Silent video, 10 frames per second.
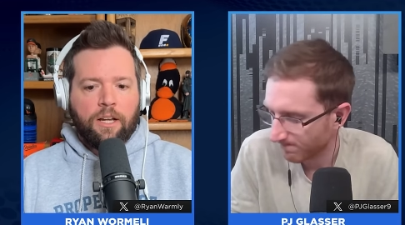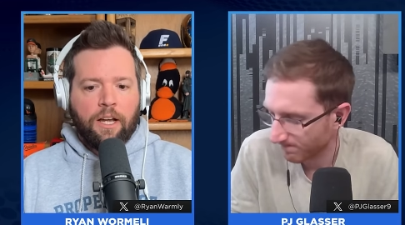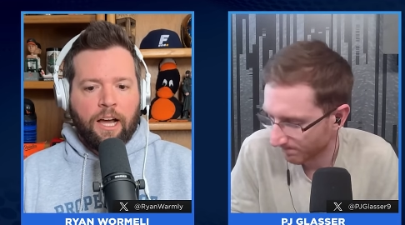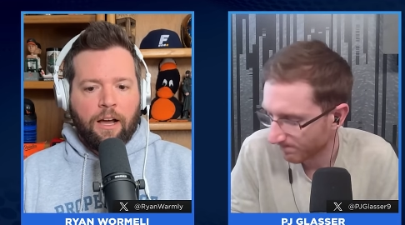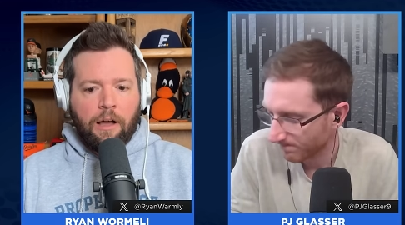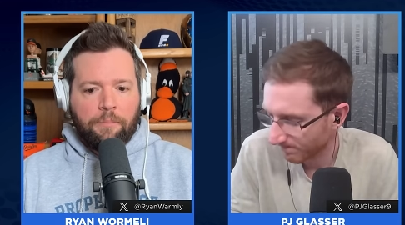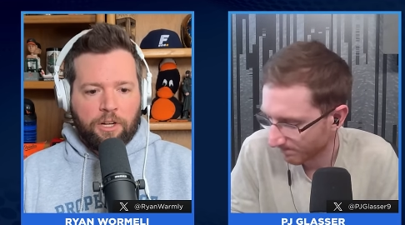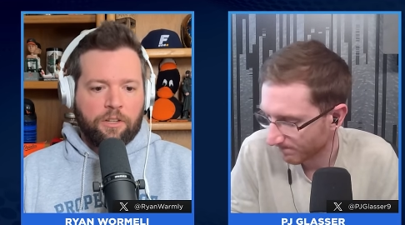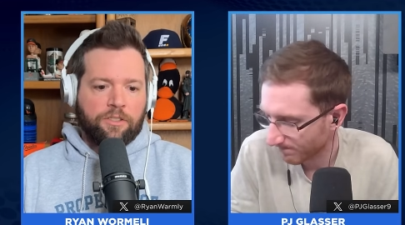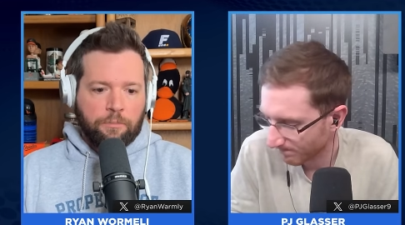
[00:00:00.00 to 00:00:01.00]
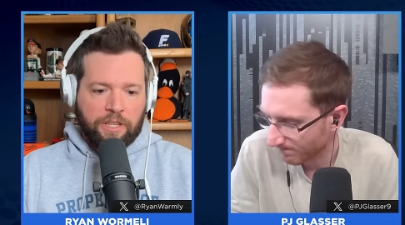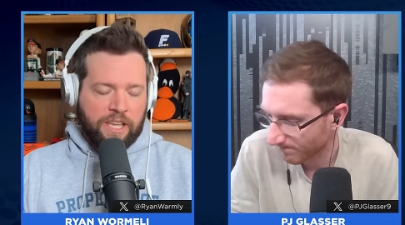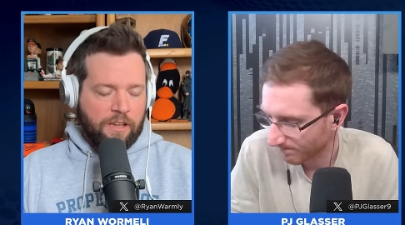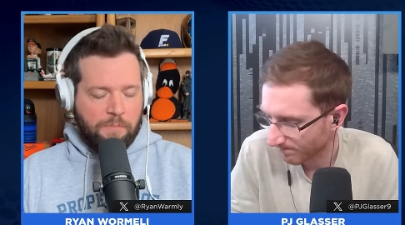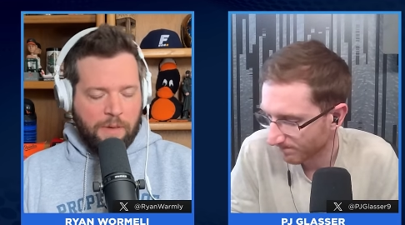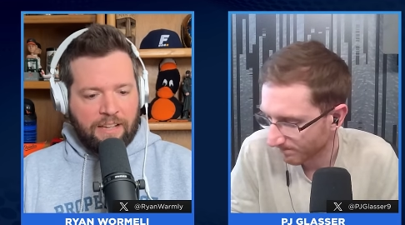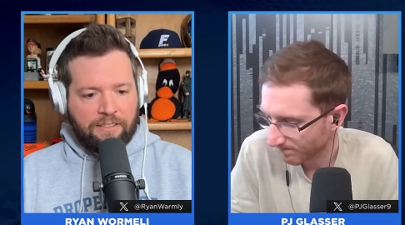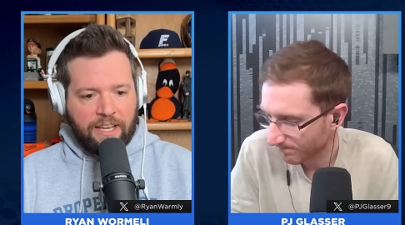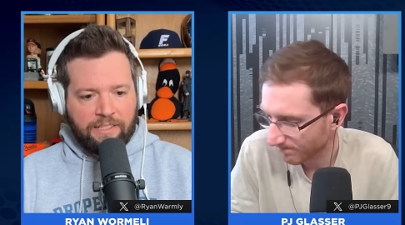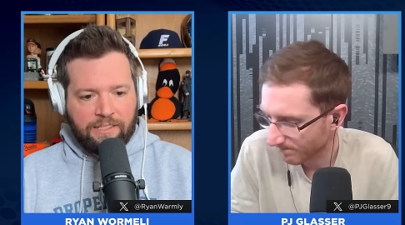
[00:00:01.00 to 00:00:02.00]
Speaker 1: um, you know, assuming they get past
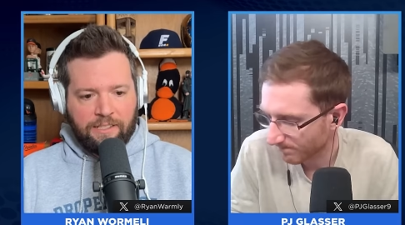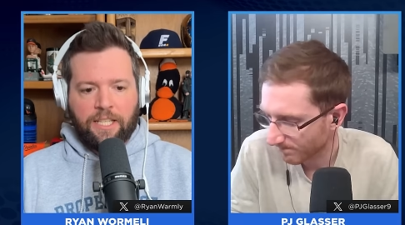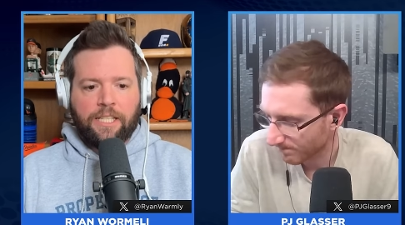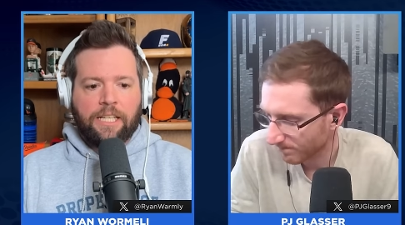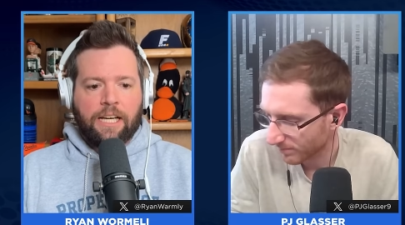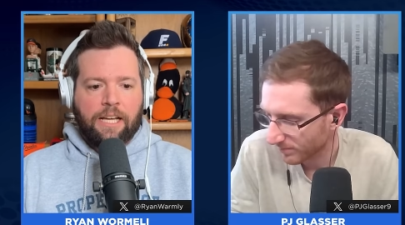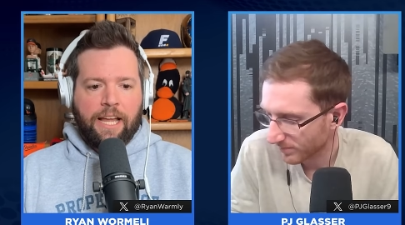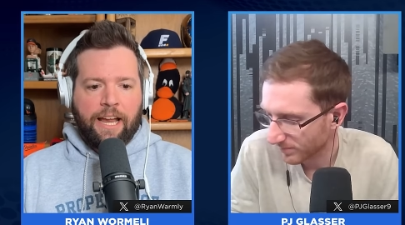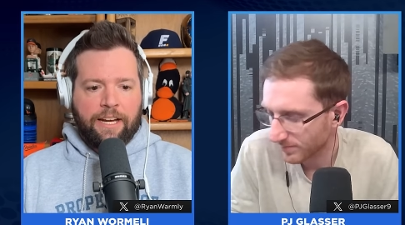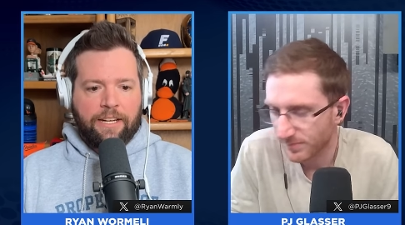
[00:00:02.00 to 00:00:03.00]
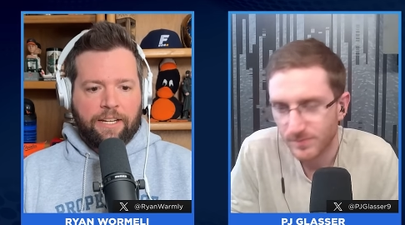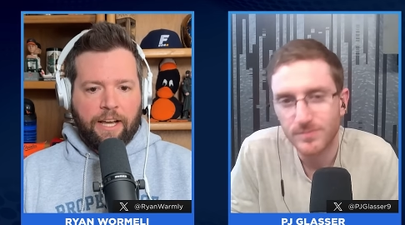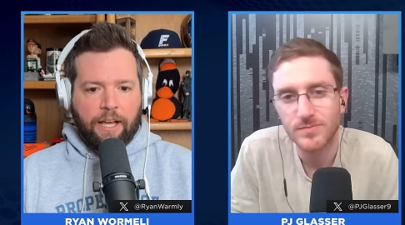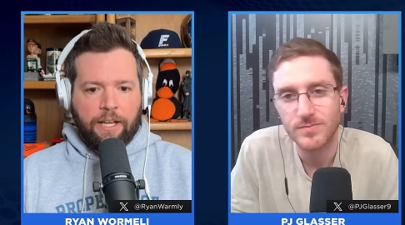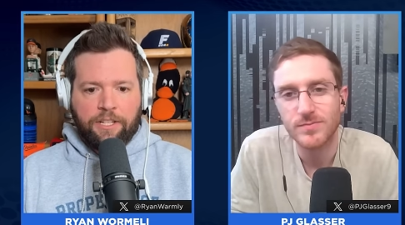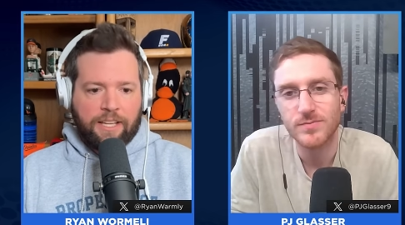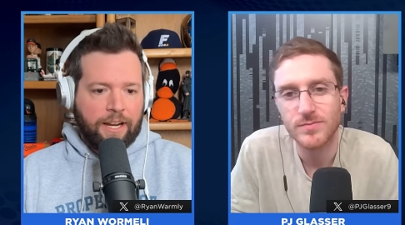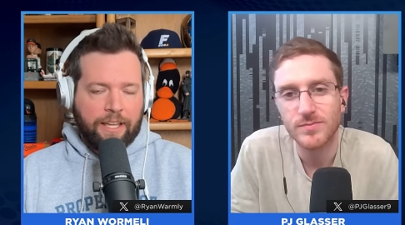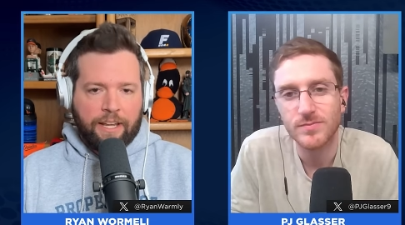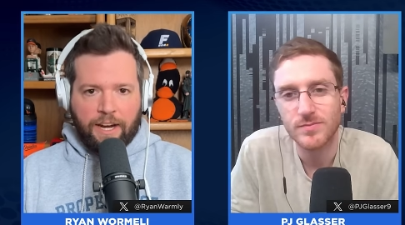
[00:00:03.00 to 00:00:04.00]
Tennessee and, uh, and just kind of
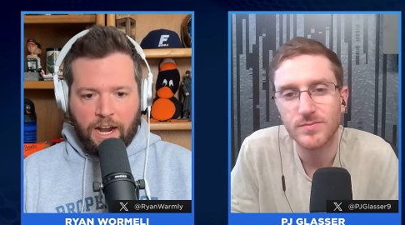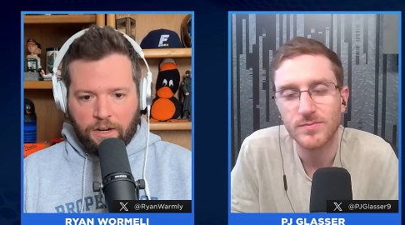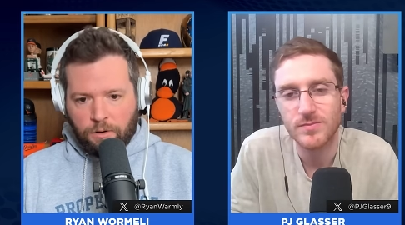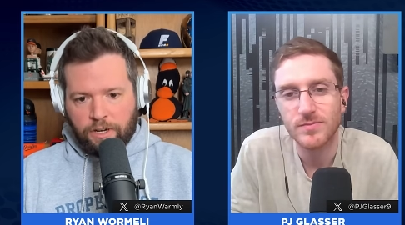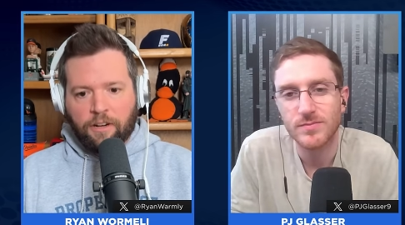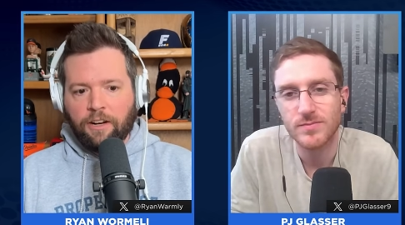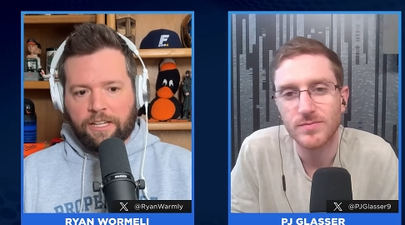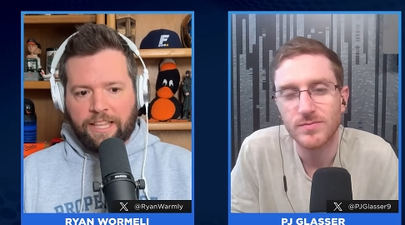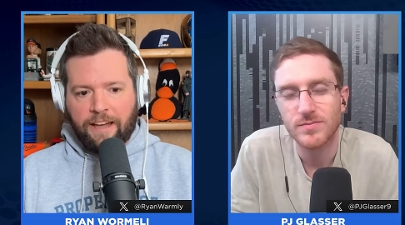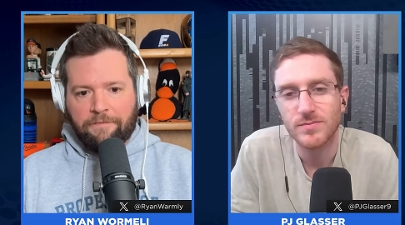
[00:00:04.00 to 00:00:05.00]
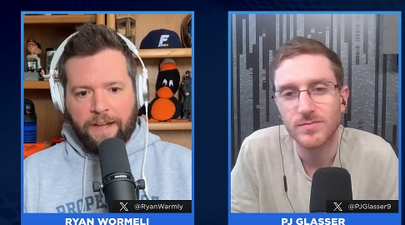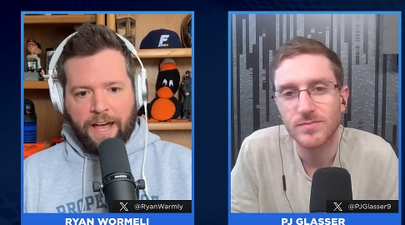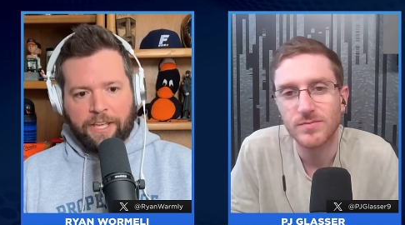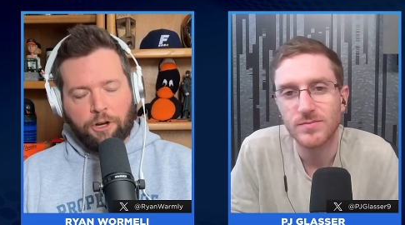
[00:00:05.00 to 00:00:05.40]
getting hot and going on a run at that value.